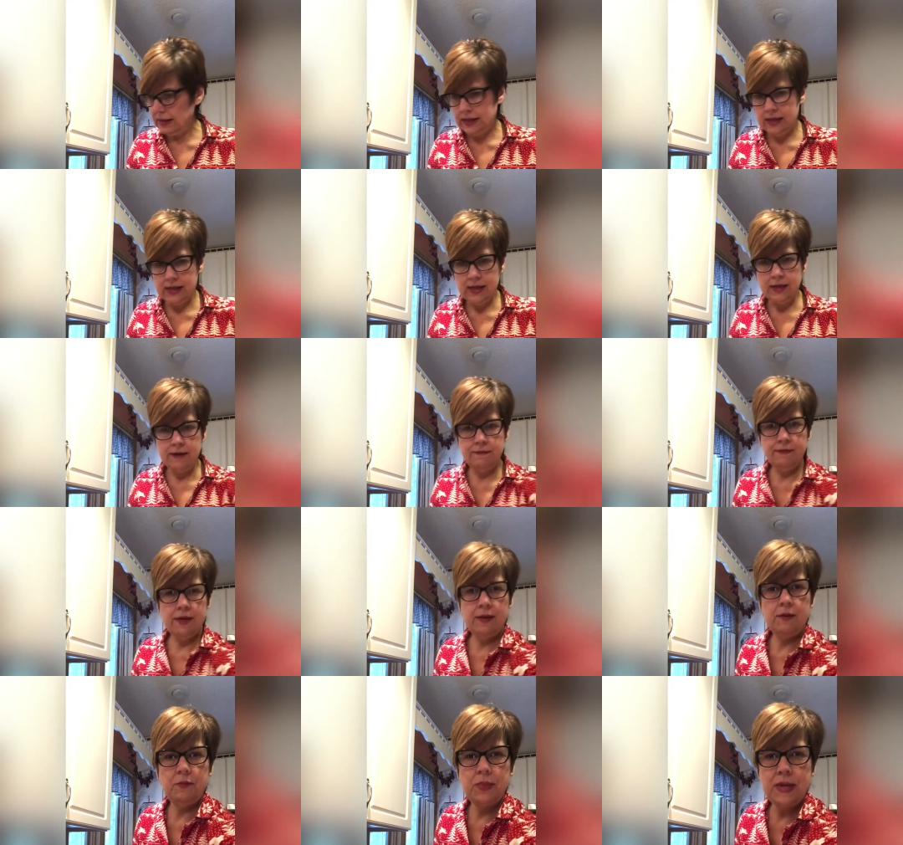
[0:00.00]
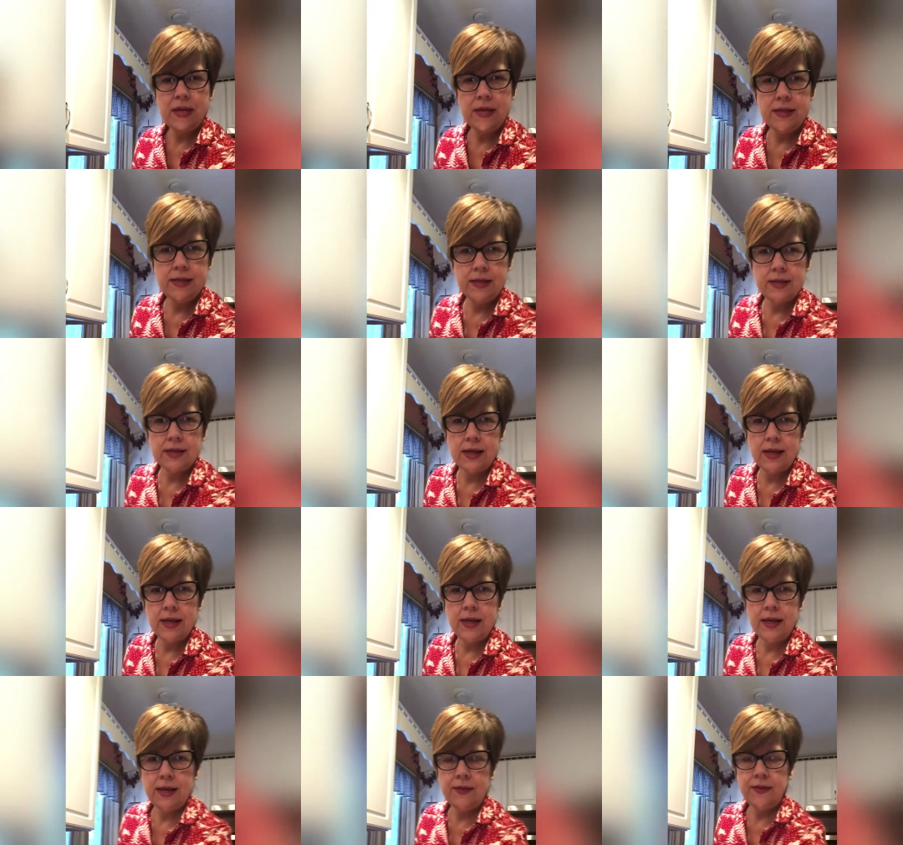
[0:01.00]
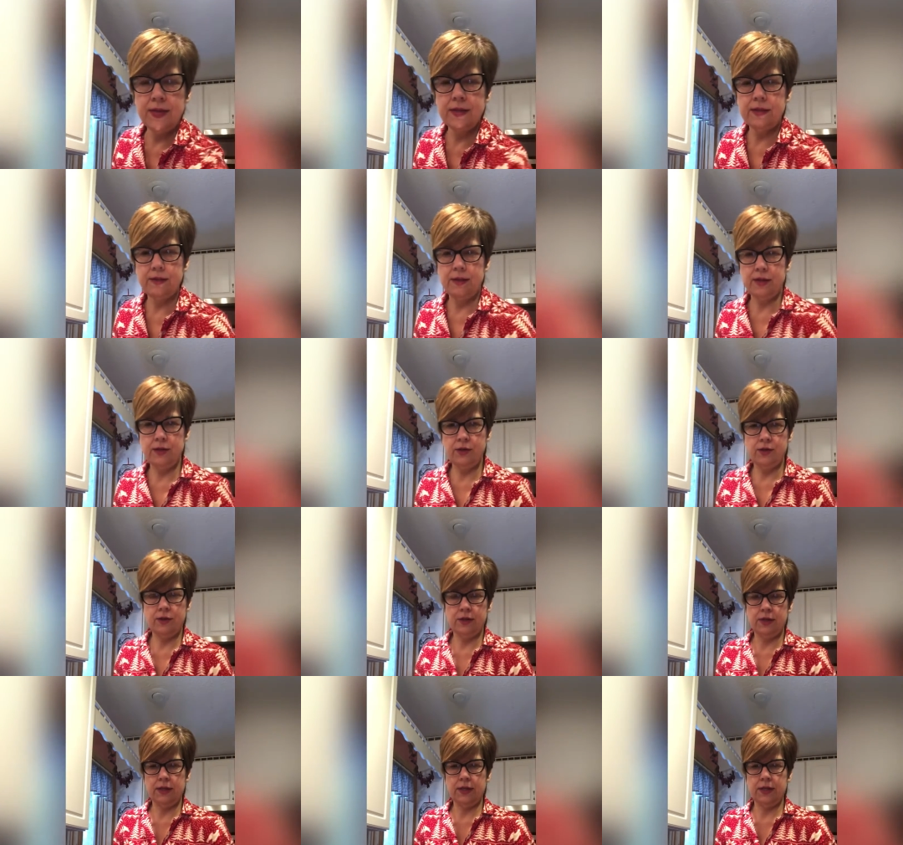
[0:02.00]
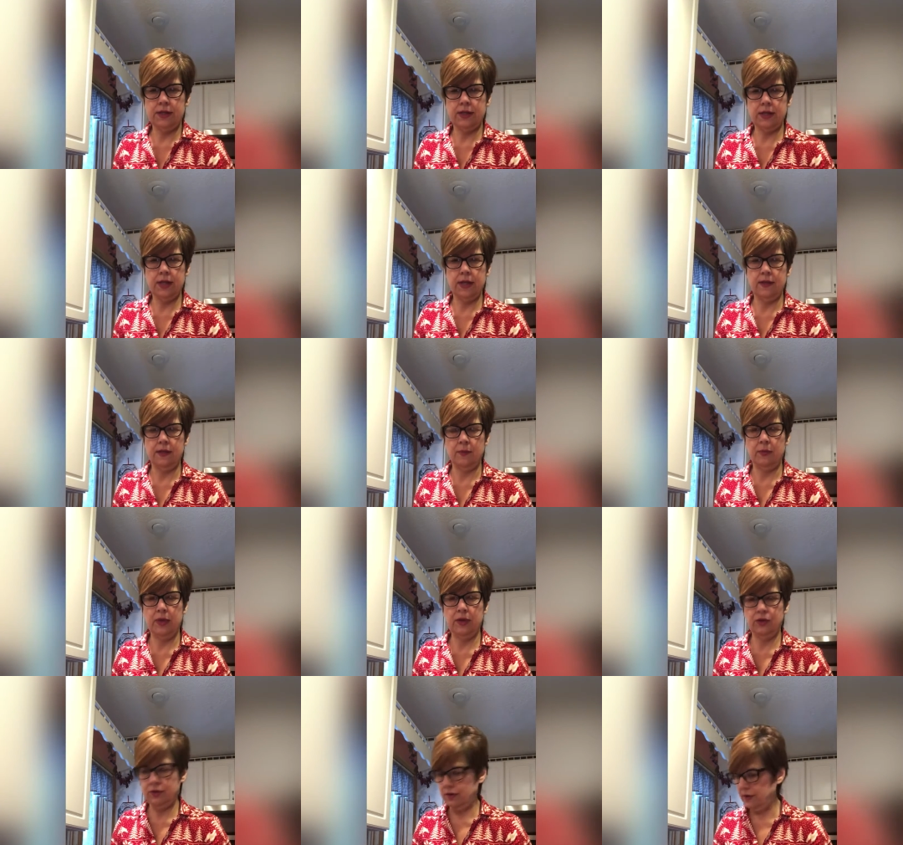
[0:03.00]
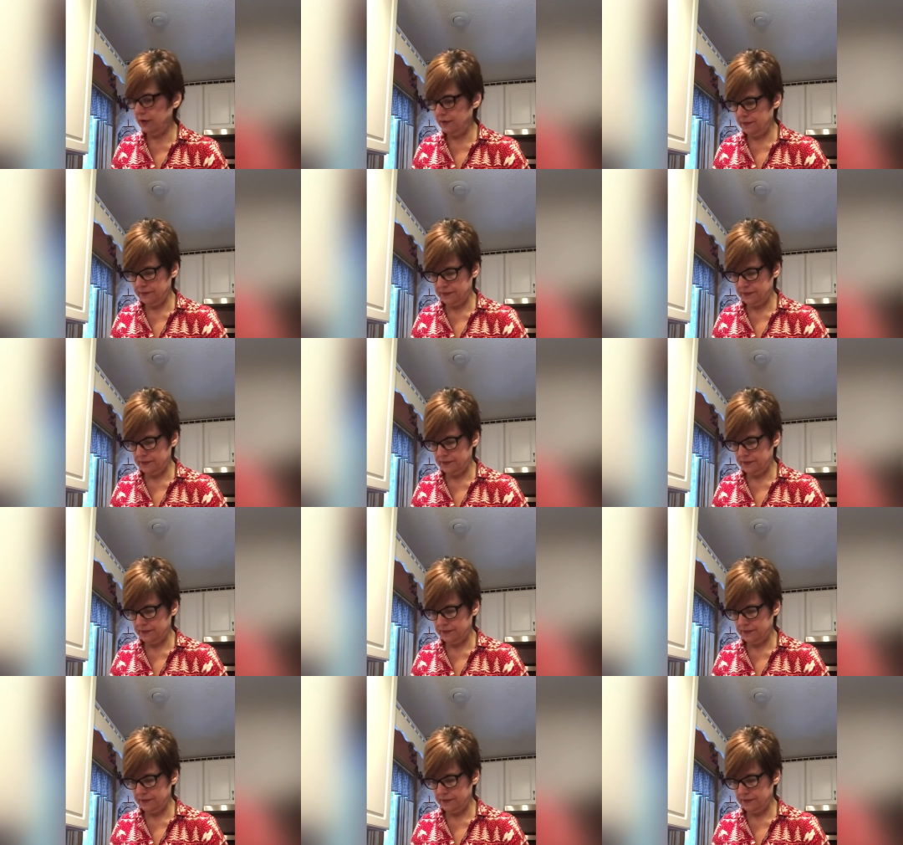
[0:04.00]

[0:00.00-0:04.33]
even pieces. I can't get this so that it's in the picture here.